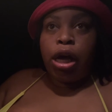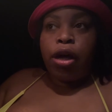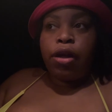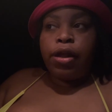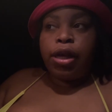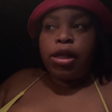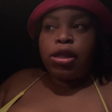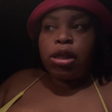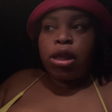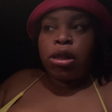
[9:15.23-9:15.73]

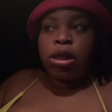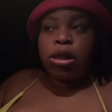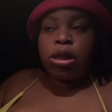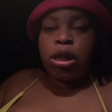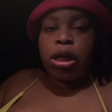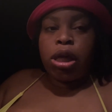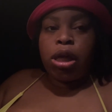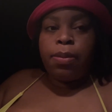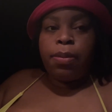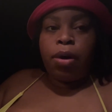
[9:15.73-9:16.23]
they sent us
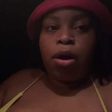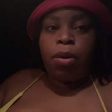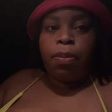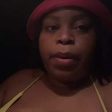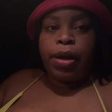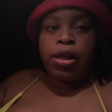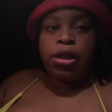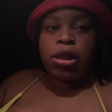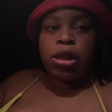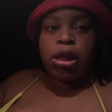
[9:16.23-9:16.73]
an email
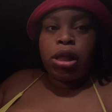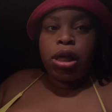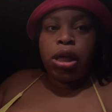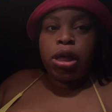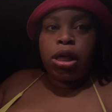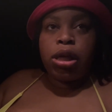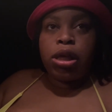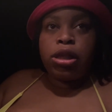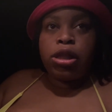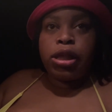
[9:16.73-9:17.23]

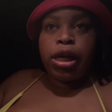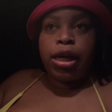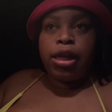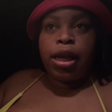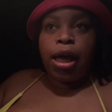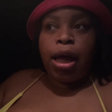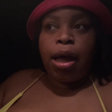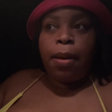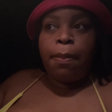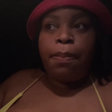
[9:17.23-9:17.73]
basically saying
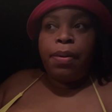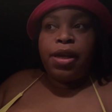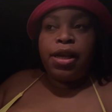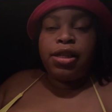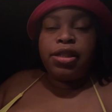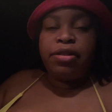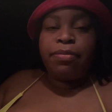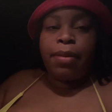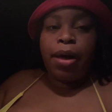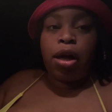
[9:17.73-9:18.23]
that a
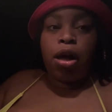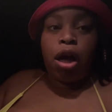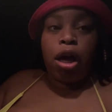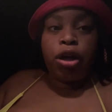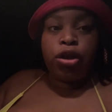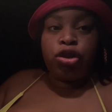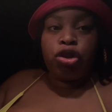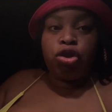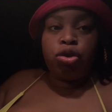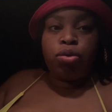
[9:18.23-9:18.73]
piece of my
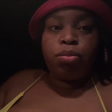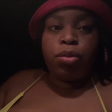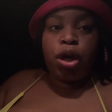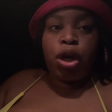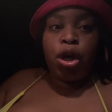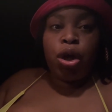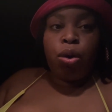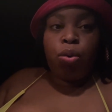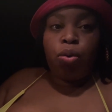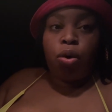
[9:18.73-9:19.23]
costume
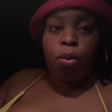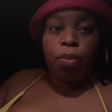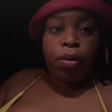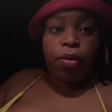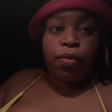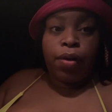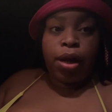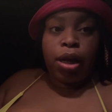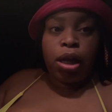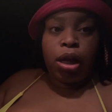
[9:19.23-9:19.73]
won't be
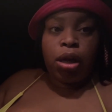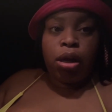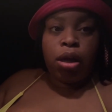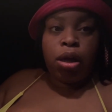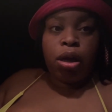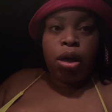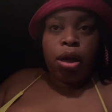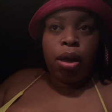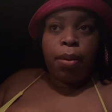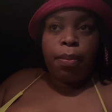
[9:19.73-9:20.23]
ready
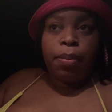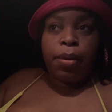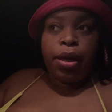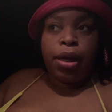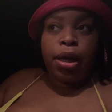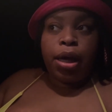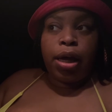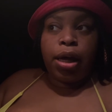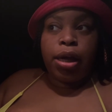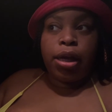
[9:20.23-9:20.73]

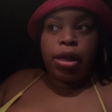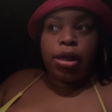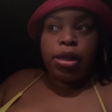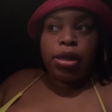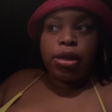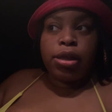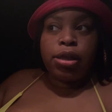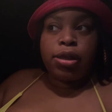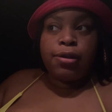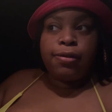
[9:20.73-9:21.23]

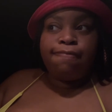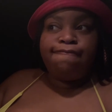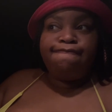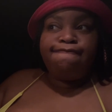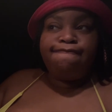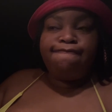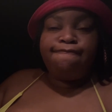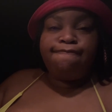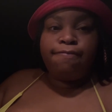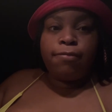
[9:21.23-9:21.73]
because
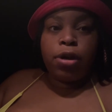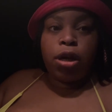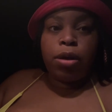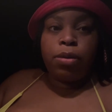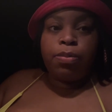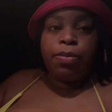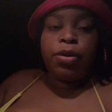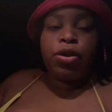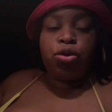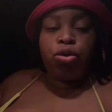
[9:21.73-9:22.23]

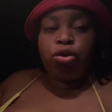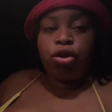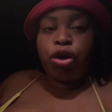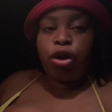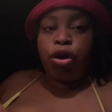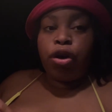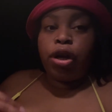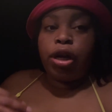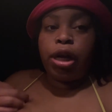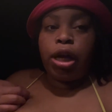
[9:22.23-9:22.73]
due to the
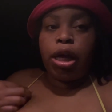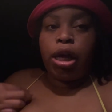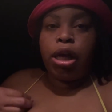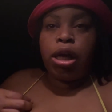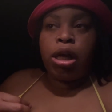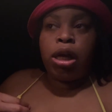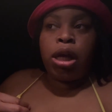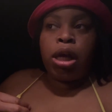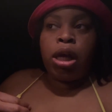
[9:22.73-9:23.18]
hurricane,